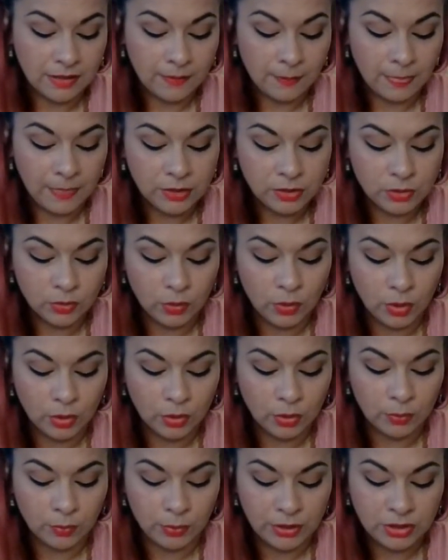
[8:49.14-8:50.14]
This
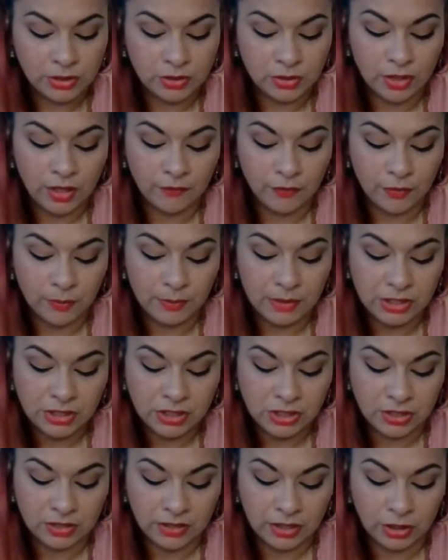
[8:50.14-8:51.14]
oracle brings you
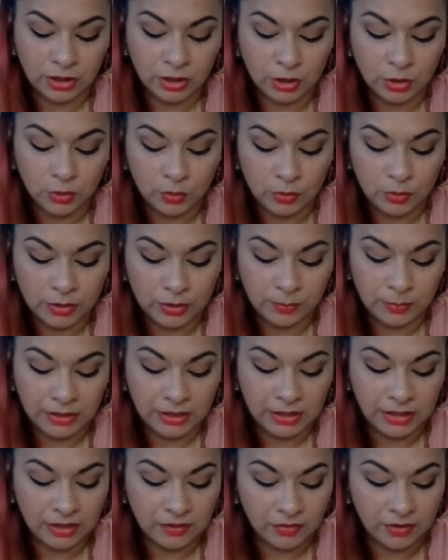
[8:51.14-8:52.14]
confirmation that you will be
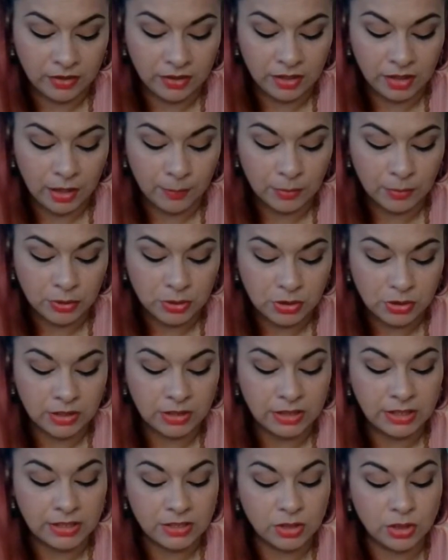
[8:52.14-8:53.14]
given the
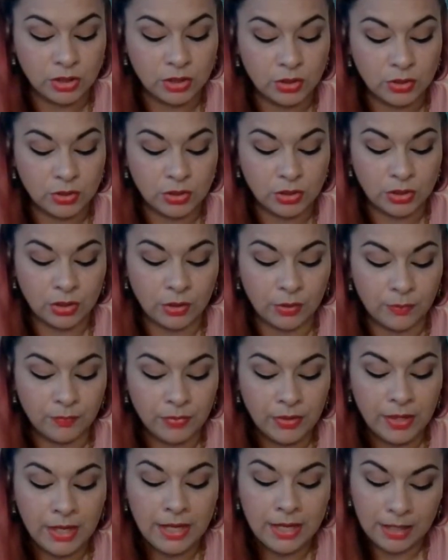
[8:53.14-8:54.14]
opportunities to do so,
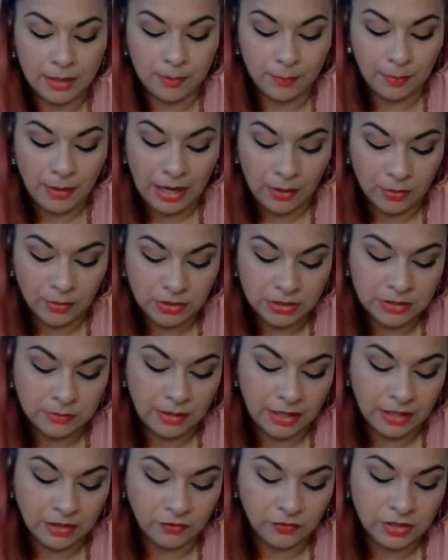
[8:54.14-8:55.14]
empowered to
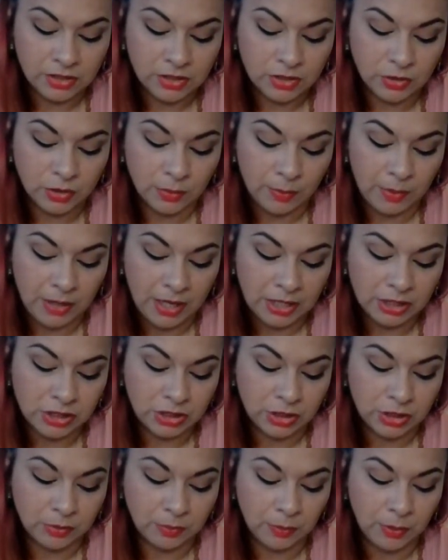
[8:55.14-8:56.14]
manifest your
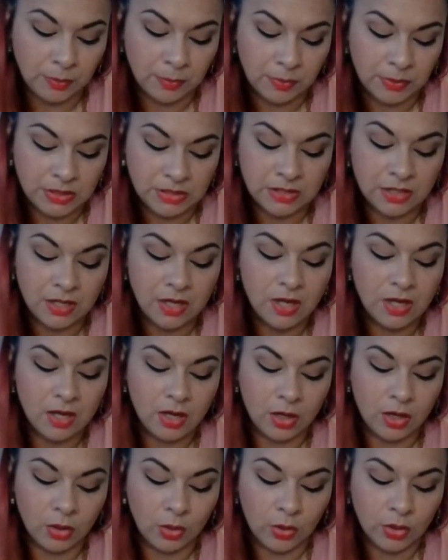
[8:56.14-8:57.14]
passionate purpose
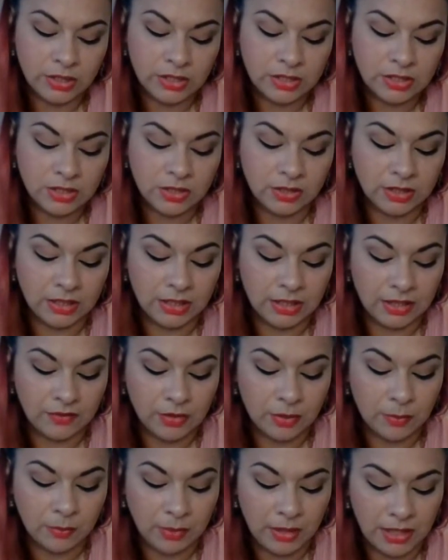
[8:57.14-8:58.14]
according to the
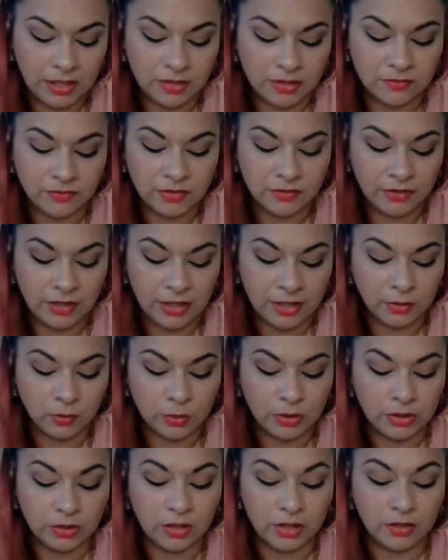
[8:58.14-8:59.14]
loving plan of divine
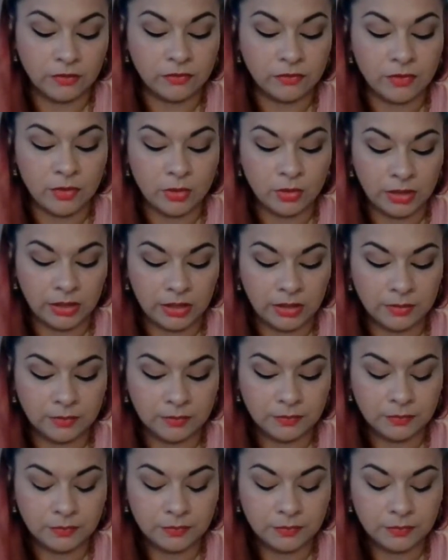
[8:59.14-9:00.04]
will unfolding.